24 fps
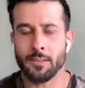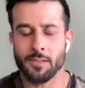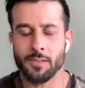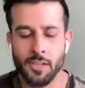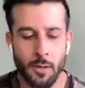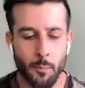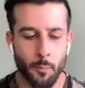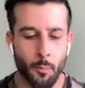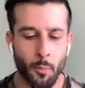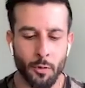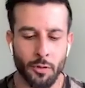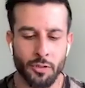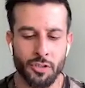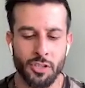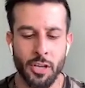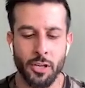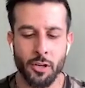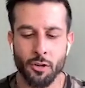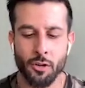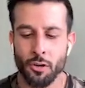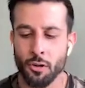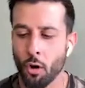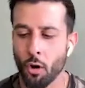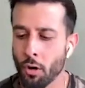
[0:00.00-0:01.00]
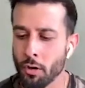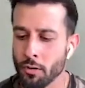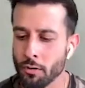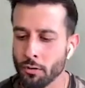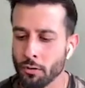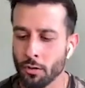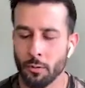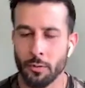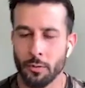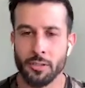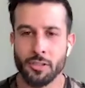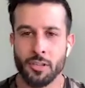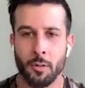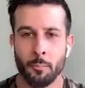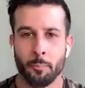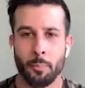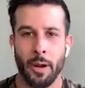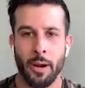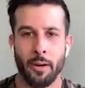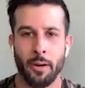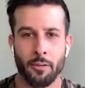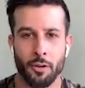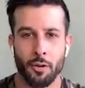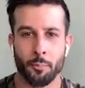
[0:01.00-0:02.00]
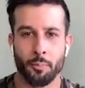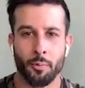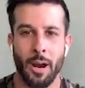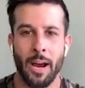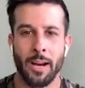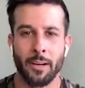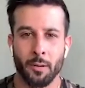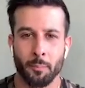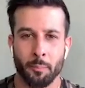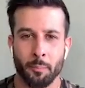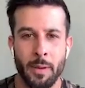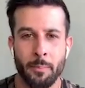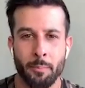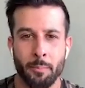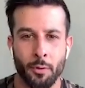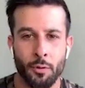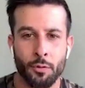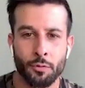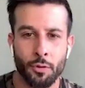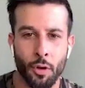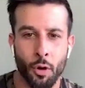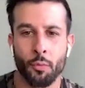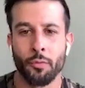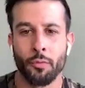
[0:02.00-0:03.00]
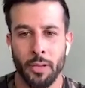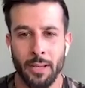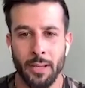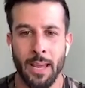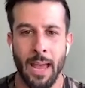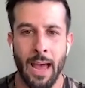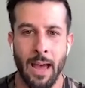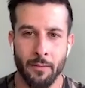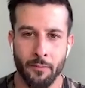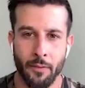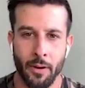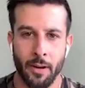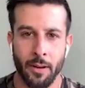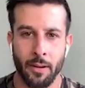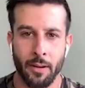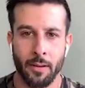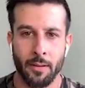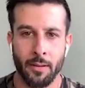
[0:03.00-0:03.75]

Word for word: See, see, you all you're doing is comparing your pride to people who don't really have any.